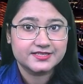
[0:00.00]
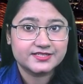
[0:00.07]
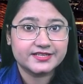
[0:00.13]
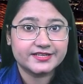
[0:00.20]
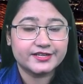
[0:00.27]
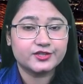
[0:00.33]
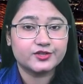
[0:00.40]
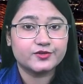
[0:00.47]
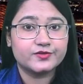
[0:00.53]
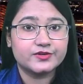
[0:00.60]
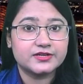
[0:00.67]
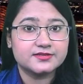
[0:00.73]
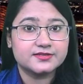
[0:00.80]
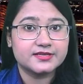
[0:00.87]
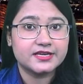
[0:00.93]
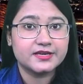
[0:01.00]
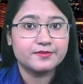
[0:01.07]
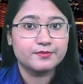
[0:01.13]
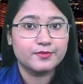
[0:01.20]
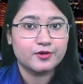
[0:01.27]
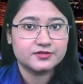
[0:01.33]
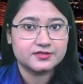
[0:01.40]
Sayed Razi
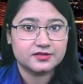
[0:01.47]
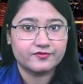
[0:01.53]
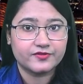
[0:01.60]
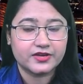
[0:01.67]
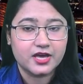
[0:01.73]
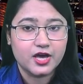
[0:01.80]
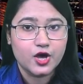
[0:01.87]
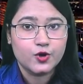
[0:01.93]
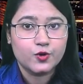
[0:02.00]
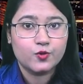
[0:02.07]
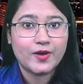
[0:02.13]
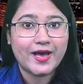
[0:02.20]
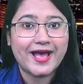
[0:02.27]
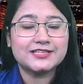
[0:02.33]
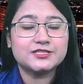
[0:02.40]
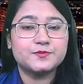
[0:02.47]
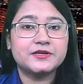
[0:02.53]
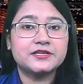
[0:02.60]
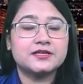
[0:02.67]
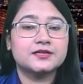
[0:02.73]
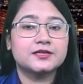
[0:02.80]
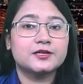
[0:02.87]
Mousavi, who had
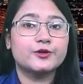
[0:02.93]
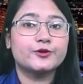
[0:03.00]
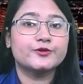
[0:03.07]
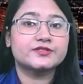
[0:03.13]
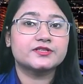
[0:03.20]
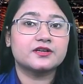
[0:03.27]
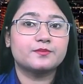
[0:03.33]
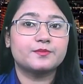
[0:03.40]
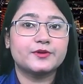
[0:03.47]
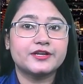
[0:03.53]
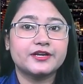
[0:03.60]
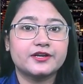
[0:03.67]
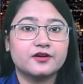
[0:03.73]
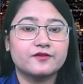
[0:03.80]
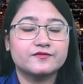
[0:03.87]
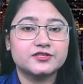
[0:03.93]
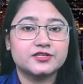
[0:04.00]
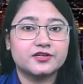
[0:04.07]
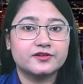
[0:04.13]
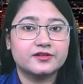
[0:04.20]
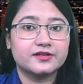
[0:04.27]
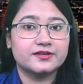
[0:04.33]
been a close companion of
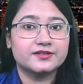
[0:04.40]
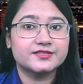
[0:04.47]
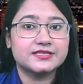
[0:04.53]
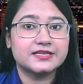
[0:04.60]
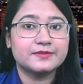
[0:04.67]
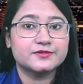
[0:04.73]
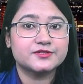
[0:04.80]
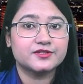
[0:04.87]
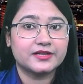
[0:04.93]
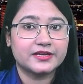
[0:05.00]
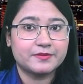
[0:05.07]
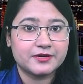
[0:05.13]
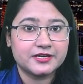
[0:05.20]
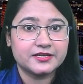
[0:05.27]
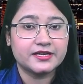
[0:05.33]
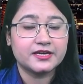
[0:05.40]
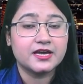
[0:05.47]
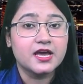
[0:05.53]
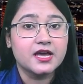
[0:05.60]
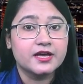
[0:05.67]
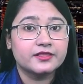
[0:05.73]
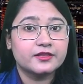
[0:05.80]
General Qasem Soleimani,
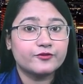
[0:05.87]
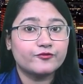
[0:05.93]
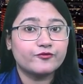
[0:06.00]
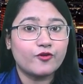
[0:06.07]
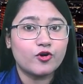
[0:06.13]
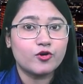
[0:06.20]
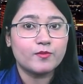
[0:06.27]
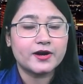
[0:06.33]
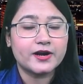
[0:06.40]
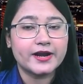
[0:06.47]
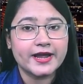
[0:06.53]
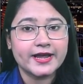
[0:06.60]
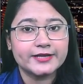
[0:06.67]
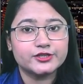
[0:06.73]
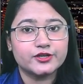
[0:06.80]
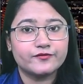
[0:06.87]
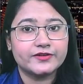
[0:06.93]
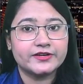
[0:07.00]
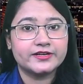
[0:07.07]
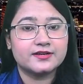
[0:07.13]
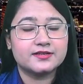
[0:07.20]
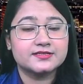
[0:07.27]
the former head of
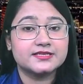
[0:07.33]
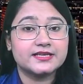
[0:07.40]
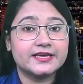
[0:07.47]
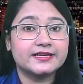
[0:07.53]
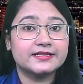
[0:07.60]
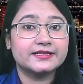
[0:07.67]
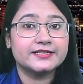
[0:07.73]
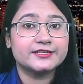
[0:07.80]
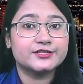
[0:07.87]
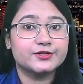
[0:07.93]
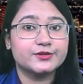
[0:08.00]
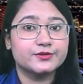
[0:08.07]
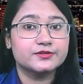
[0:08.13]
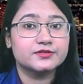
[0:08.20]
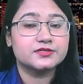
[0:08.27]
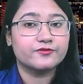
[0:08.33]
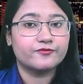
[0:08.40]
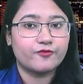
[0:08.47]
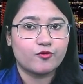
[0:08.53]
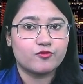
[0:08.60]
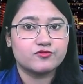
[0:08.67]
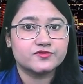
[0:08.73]
Iran's elite Quds
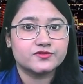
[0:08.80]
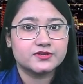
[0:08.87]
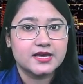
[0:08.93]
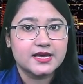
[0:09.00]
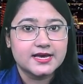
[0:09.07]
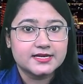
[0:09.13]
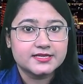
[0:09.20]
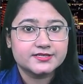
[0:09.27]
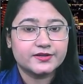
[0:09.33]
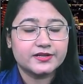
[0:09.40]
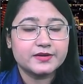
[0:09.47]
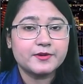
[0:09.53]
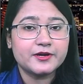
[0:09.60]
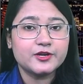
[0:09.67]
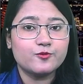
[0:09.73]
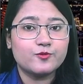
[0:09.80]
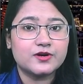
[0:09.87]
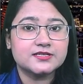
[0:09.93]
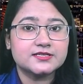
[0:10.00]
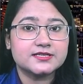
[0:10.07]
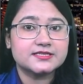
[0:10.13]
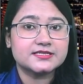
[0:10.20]
force. Soleimani
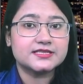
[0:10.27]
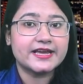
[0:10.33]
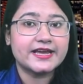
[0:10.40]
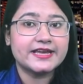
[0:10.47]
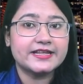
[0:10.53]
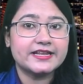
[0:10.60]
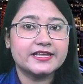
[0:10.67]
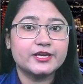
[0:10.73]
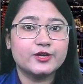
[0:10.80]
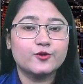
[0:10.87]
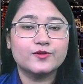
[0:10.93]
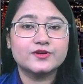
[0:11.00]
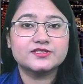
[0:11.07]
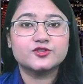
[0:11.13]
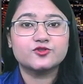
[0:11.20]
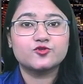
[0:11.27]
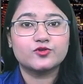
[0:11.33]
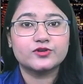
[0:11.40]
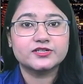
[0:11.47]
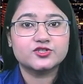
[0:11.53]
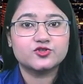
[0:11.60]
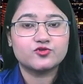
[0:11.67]
was slain in a U.S.
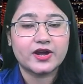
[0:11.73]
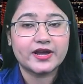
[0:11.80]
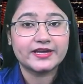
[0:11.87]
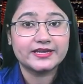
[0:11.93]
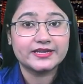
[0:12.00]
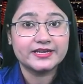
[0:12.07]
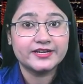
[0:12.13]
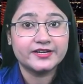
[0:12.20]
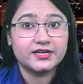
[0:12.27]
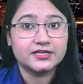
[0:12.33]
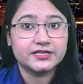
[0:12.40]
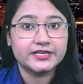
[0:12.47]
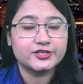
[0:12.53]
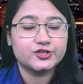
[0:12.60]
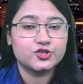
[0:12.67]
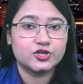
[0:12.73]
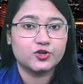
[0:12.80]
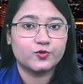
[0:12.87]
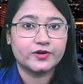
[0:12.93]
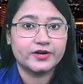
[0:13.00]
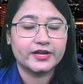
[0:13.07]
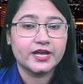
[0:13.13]
drone strike in Iraq in
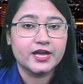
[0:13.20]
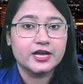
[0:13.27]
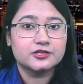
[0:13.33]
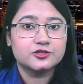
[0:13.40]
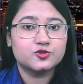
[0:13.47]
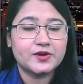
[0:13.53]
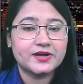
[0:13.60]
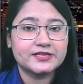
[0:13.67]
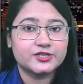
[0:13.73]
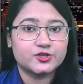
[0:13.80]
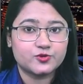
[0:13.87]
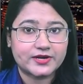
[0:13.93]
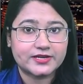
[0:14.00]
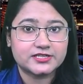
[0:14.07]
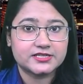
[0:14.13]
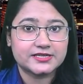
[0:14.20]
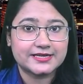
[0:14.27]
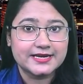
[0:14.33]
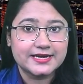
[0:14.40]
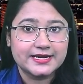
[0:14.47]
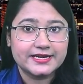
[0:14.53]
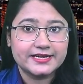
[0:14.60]
January 2020.
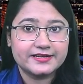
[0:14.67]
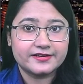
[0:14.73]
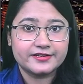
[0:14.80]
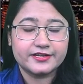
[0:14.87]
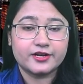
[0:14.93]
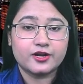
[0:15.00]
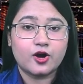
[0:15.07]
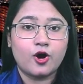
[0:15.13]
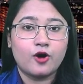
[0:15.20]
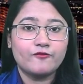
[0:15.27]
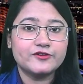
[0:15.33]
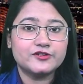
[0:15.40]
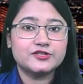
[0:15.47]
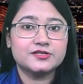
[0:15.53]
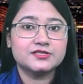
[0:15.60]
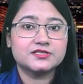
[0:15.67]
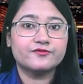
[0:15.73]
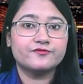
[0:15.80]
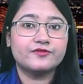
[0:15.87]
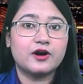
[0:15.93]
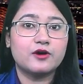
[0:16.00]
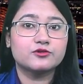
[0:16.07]
Iranian officials
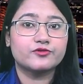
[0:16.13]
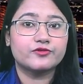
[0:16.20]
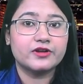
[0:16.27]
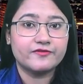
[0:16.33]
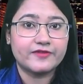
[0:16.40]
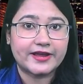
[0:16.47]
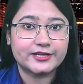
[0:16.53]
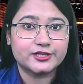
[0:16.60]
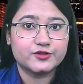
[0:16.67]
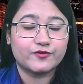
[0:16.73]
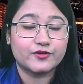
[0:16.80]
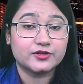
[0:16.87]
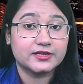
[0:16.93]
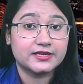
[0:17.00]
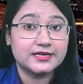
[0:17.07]
vowed revenge for the